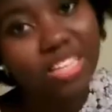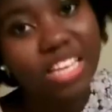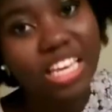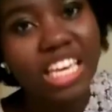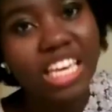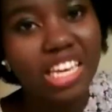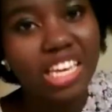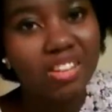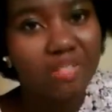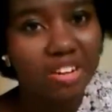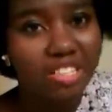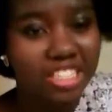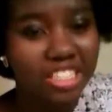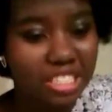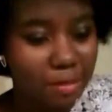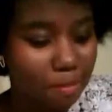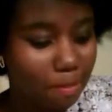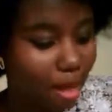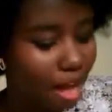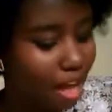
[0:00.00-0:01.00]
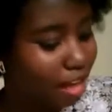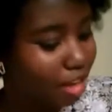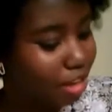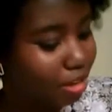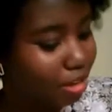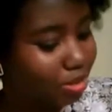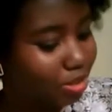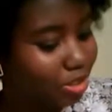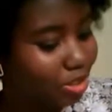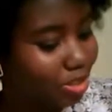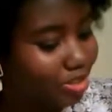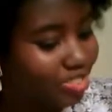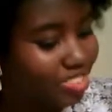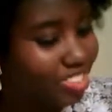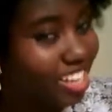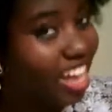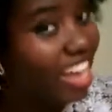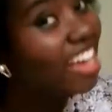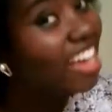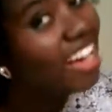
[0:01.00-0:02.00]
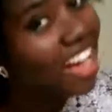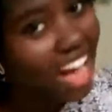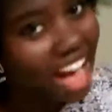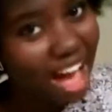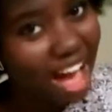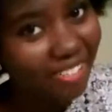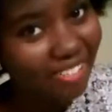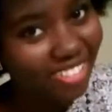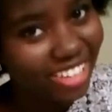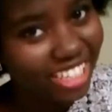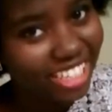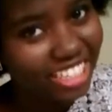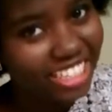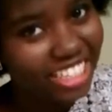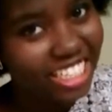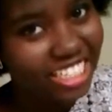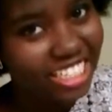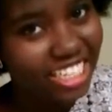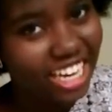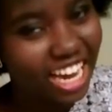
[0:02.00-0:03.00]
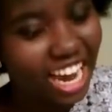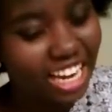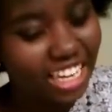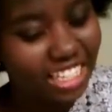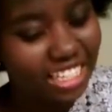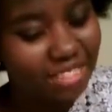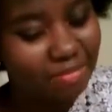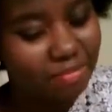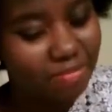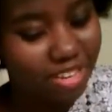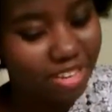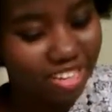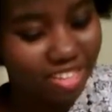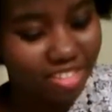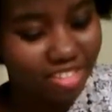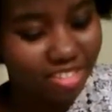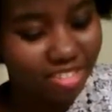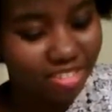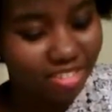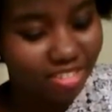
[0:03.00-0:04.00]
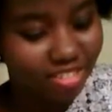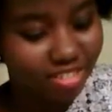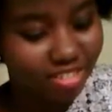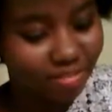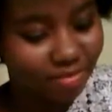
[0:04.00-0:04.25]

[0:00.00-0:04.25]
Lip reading: Here on Tobacco Tuesday, I'm gonna teach you how to spit.